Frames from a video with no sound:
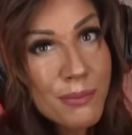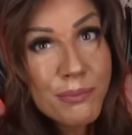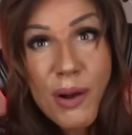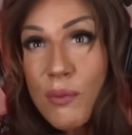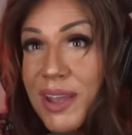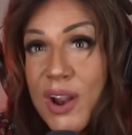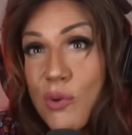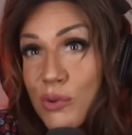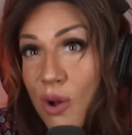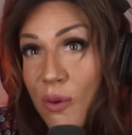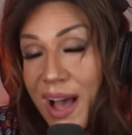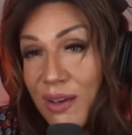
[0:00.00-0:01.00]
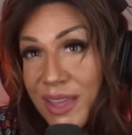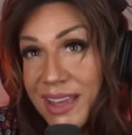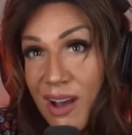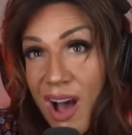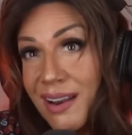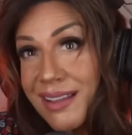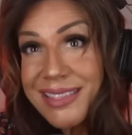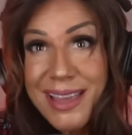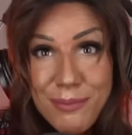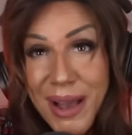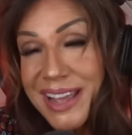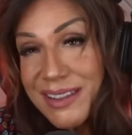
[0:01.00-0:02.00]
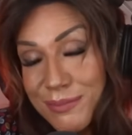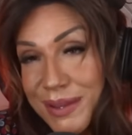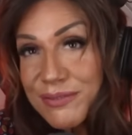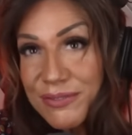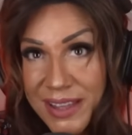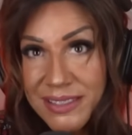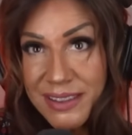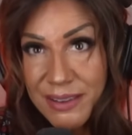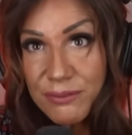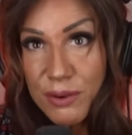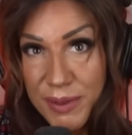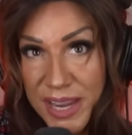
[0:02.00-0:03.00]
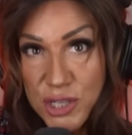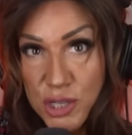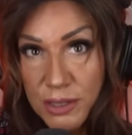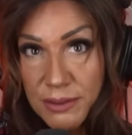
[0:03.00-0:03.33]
But we don't know how they got it. They might have been fed the information.